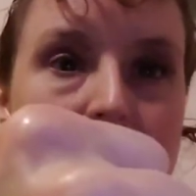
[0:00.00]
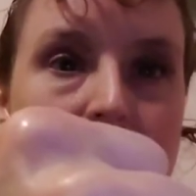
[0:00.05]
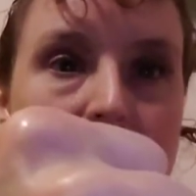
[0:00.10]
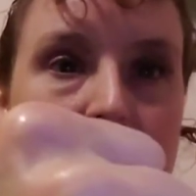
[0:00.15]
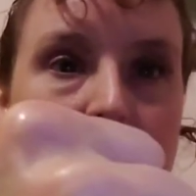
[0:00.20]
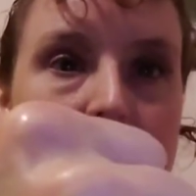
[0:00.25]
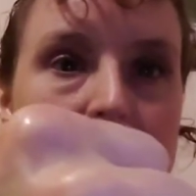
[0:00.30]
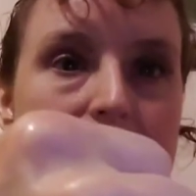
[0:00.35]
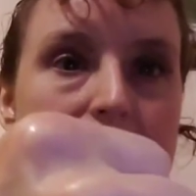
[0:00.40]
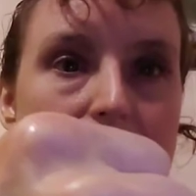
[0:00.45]
the
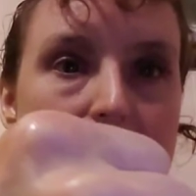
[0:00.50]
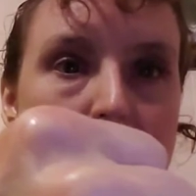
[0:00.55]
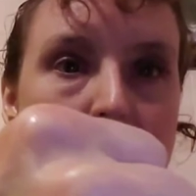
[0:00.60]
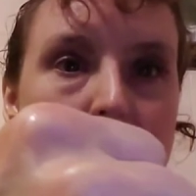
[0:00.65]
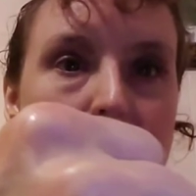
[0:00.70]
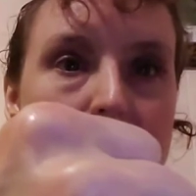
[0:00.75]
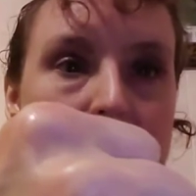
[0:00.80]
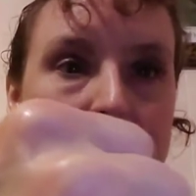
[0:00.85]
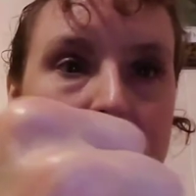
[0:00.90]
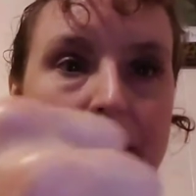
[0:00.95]
size of your
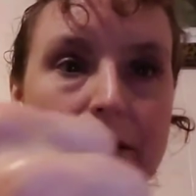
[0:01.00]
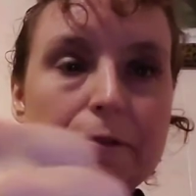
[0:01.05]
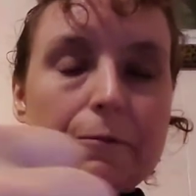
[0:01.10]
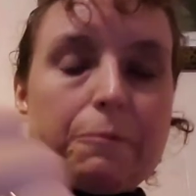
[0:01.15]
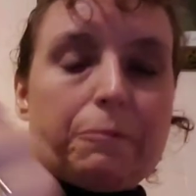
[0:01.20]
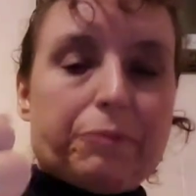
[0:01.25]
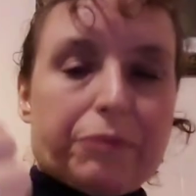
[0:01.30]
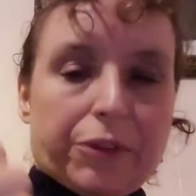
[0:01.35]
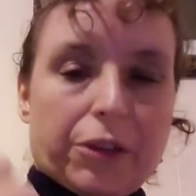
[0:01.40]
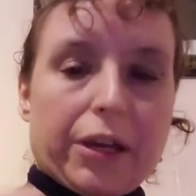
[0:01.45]
fist.
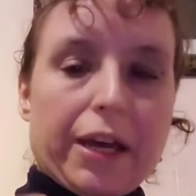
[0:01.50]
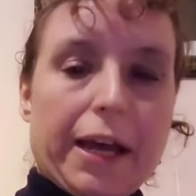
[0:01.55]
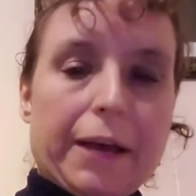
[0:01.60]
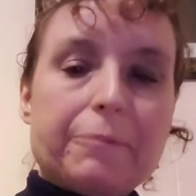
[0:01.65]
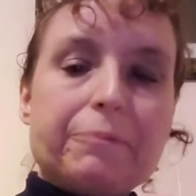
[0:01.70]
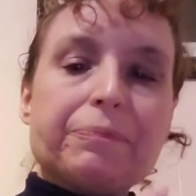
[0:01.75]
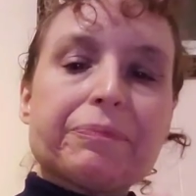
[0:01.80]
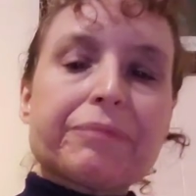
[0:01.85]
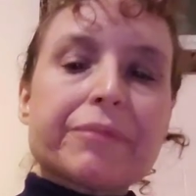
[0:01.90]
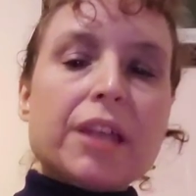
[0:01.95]

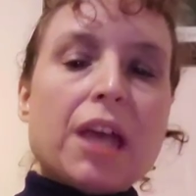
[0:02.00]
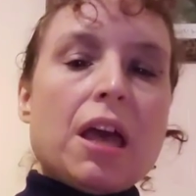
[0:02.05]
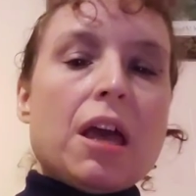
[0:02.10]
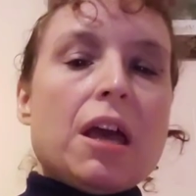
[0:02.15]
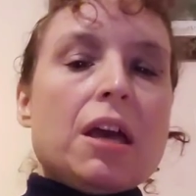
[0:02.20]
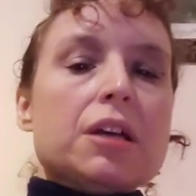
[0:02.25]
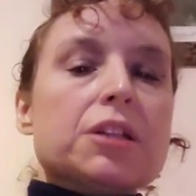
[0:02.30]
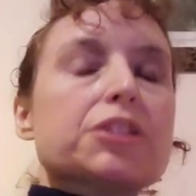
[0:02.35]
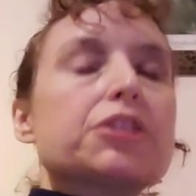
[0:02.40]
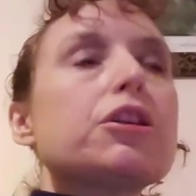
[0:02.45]
Okay,
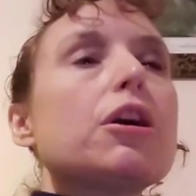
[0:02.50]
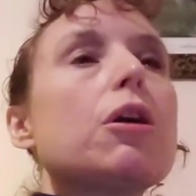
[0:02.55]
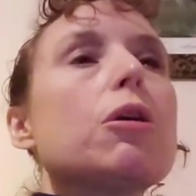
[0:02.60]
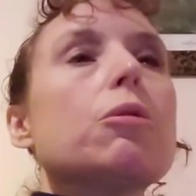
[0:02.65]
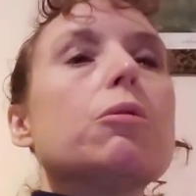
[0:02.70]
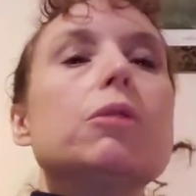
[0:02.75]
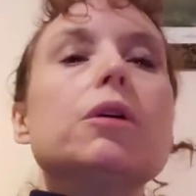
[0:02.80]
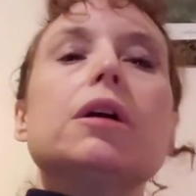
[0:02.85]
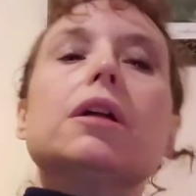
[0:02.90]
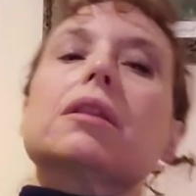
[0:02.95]

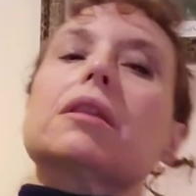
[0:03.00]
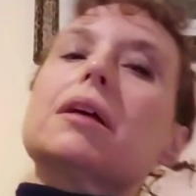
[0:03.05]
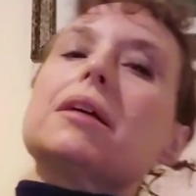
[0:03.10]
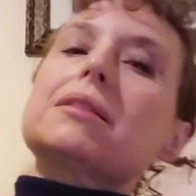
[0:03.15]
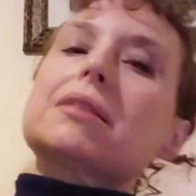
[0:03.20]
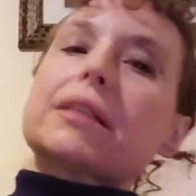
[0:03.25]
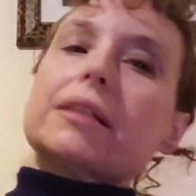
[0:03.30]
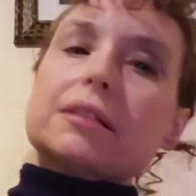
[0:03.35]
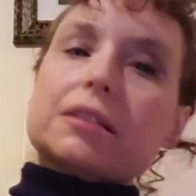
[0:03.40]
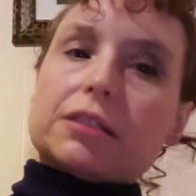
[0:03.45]
so
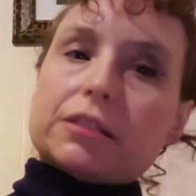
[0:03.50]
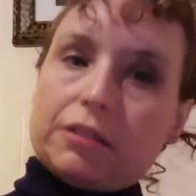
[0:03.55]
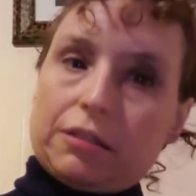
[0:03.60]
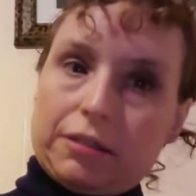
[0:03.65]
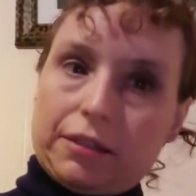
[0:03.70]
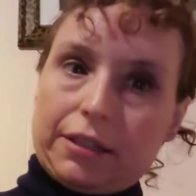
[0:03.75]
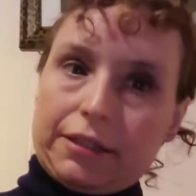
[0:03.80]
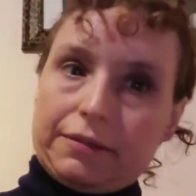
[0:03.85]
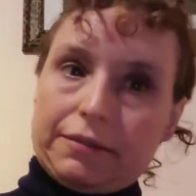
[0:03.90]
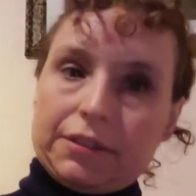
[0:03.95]
let's get
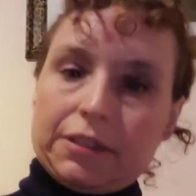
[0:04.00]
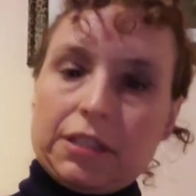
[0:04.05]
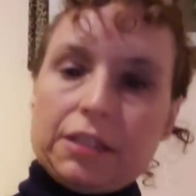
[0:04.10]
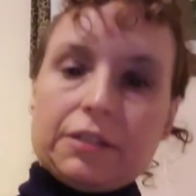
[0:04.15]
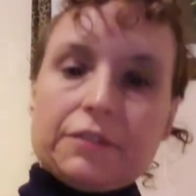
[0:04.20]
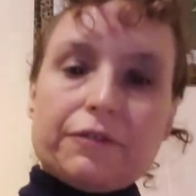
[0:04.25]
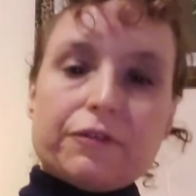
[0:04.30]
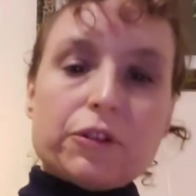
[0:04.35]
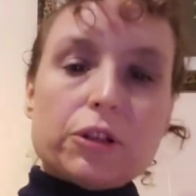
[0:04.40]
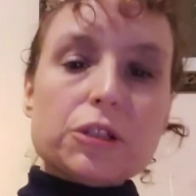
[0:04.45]
started.
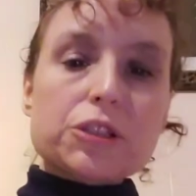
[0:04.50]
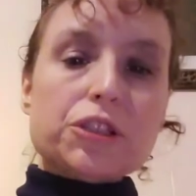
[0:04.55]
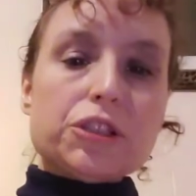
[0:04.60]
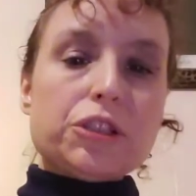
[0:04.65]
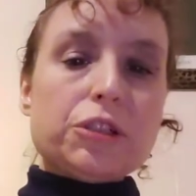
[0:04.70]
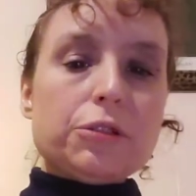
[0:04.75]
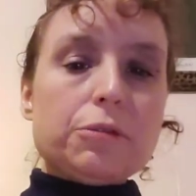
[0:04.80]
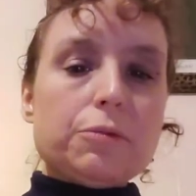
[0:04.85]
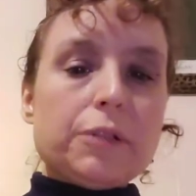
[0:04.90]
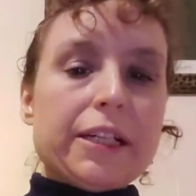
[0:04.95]
First
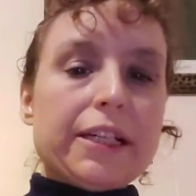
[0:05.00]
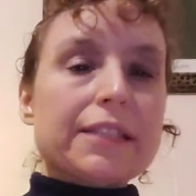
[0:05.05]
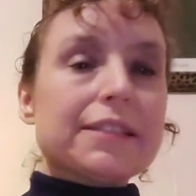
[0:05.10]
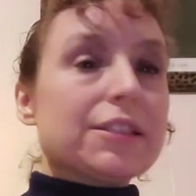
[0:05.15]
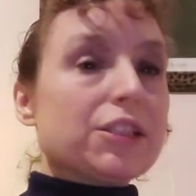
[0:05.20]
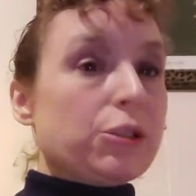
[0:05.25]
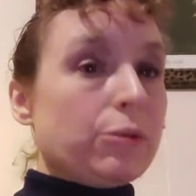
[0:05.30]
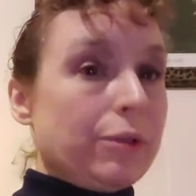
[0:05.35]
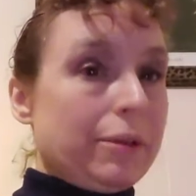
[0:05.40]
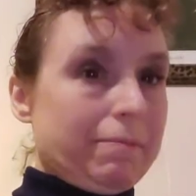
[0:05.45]
two
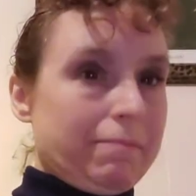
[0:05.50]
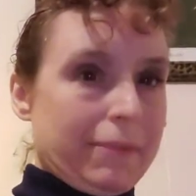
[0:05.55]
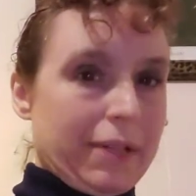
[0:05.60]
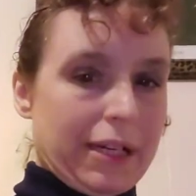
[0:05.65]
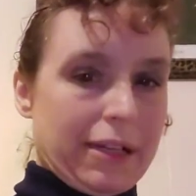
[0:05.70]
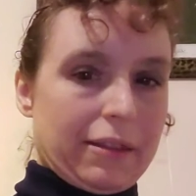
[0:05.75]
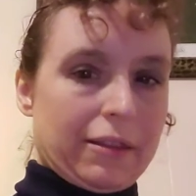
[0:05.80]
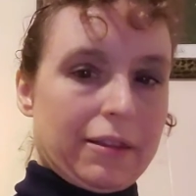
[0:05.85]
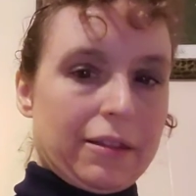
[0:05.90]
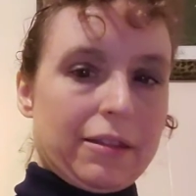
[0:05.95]
weeks to a
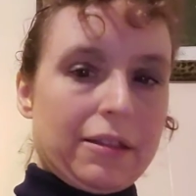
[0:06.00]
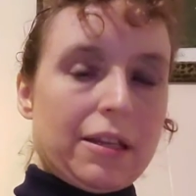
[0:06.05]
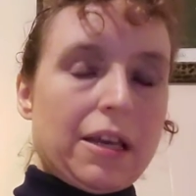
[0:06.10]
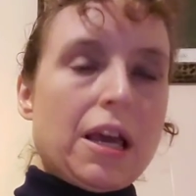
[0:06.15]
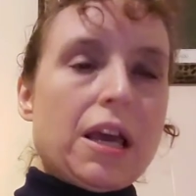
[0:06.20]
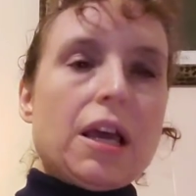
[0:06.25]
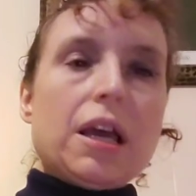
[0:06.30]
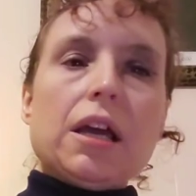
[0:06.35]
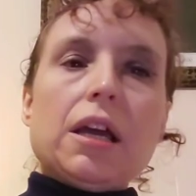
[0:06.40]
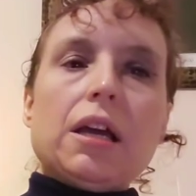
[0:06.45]
month,
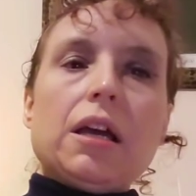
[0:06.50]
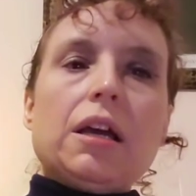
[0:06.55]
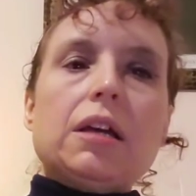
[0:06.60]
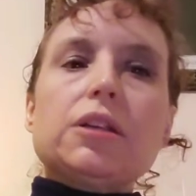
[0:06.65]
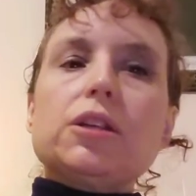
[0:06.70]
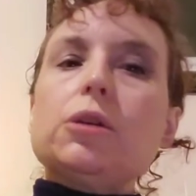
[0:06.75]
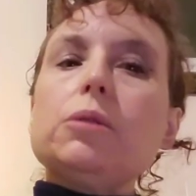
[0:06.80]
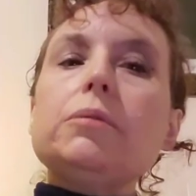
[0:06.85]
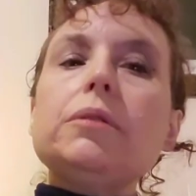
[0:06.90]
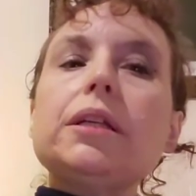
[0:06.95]

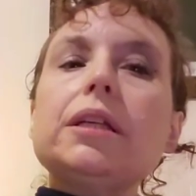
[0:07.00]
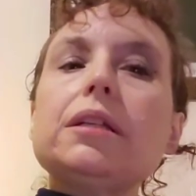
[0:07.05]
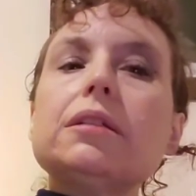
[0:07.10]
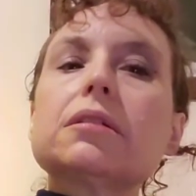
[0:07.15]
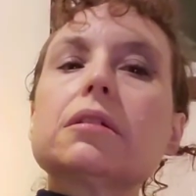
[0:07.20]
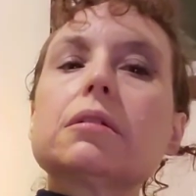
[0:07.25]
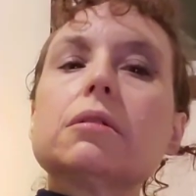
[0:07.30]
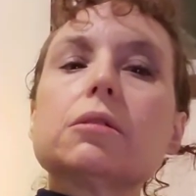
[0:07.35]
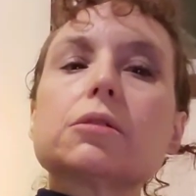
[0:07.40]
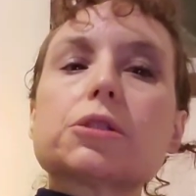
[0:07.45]
you need
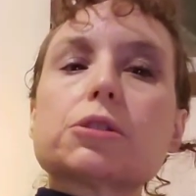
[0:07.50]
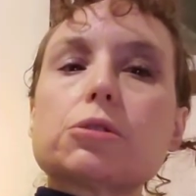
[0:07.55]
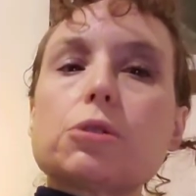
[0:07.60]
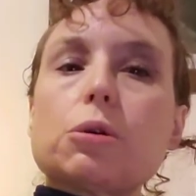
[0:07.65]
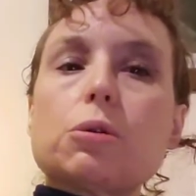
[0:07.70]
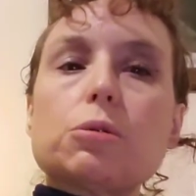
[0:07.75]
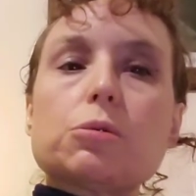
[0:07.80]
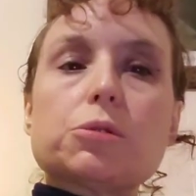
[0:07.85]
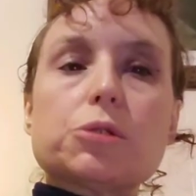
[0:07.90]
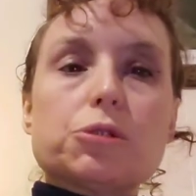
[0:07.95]
to go
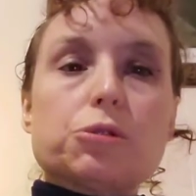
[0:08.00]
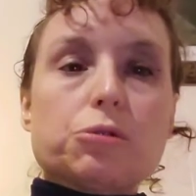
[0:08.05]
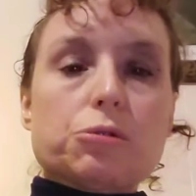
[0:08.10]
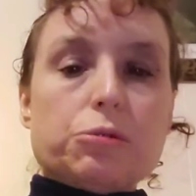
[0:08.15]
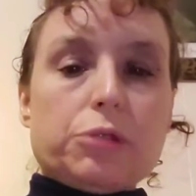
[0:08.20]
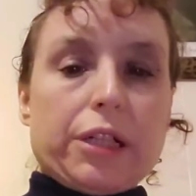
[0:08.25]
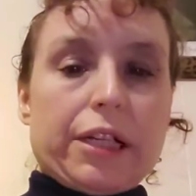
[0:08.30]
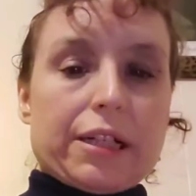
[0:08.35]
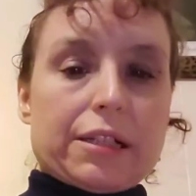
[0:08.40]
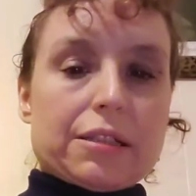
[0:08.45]
so
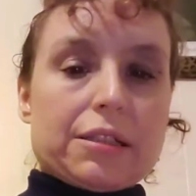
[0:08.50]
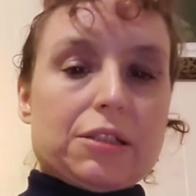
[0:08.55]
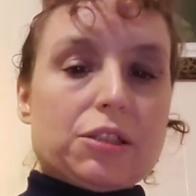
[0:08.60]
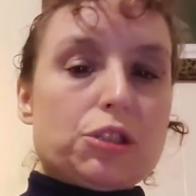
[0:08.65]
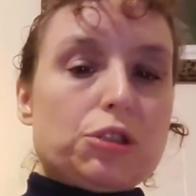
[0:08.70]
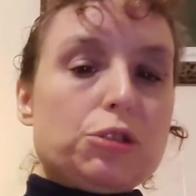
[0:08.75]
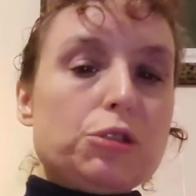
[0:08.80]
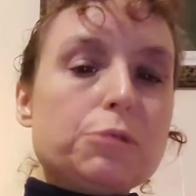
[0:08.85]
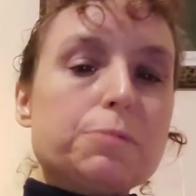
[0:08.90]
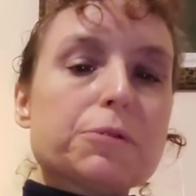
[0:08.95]
strict,
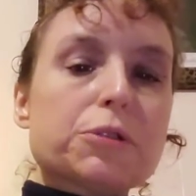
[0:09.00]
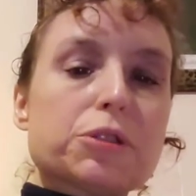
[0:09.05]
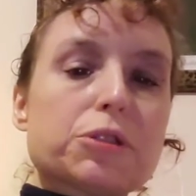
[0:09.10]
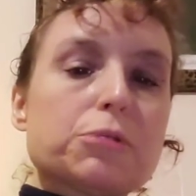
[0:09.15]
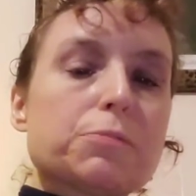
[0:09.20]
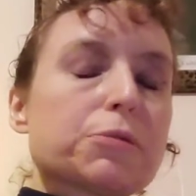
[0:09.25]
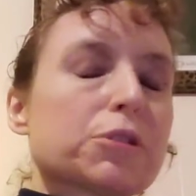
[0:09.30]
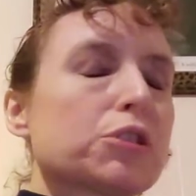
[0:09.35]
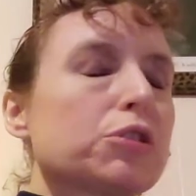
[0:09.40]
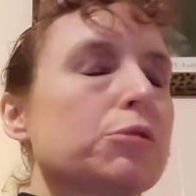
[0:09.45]
super,
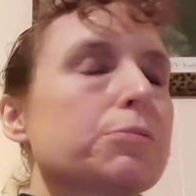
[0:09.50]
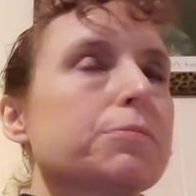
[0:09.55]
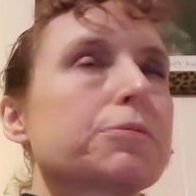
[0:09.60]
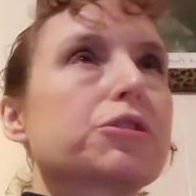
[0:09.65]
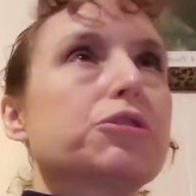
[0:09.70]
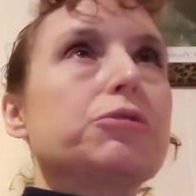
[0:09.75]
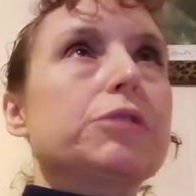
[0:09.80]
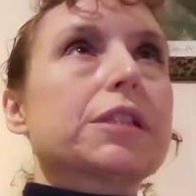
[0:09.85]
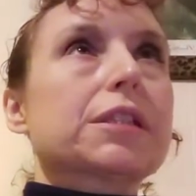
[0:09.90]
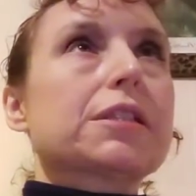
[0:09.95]
super, super
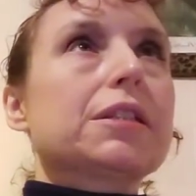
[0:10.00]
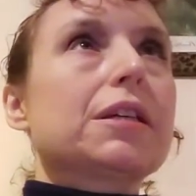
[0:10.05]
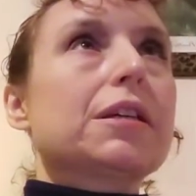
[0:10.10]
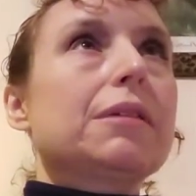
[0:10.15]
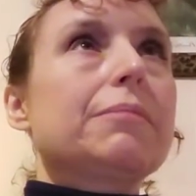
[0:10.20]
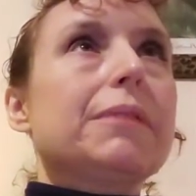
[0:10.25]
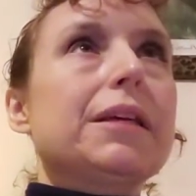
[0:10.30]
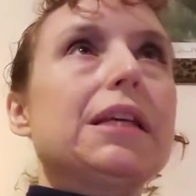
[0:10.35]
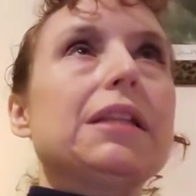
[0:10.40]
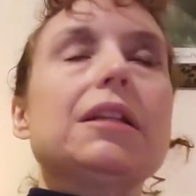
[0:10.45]
strict. And
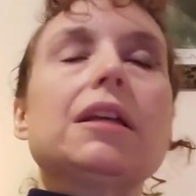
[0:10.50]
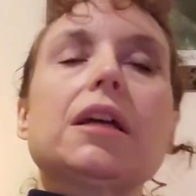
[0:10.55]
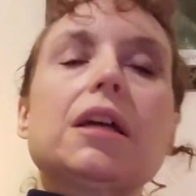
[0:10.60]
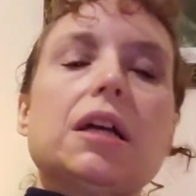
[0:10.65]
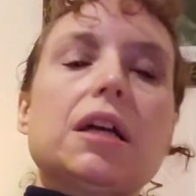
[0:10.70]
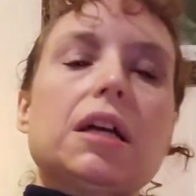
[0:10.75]
I mean,